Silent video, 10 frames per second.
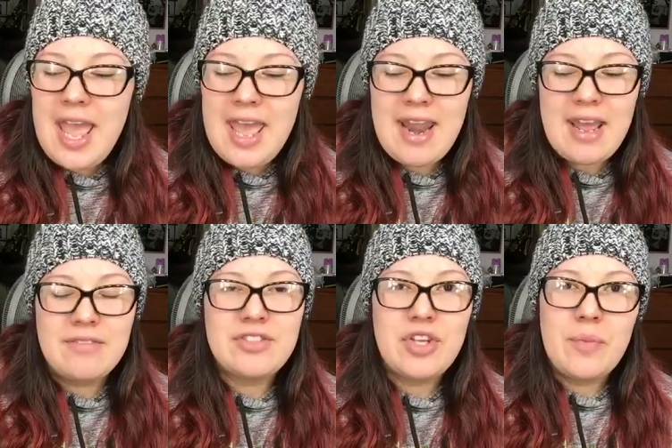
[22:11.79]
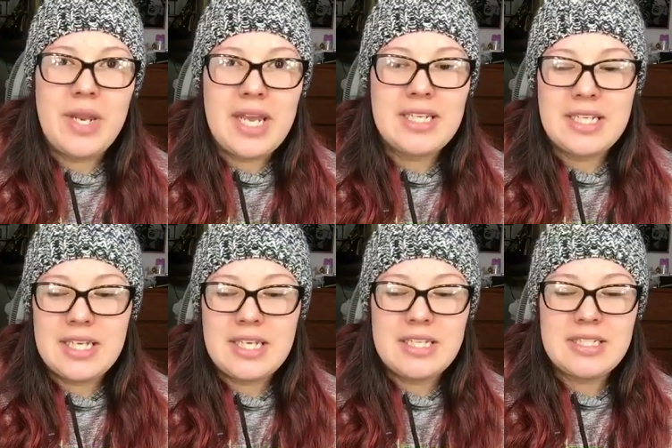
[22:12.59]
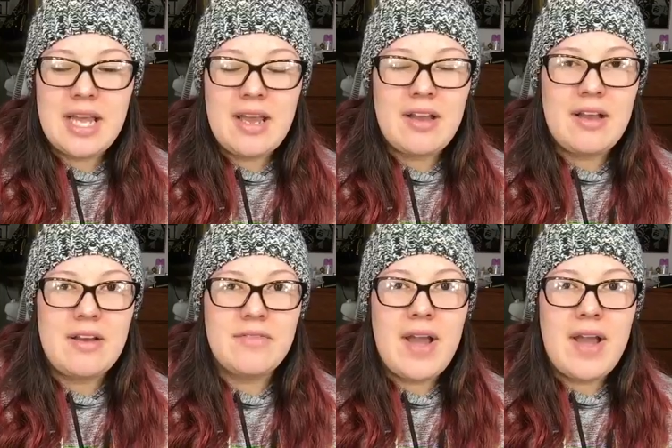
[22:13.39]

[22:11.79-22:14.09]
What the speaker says: And I have so many ideas. I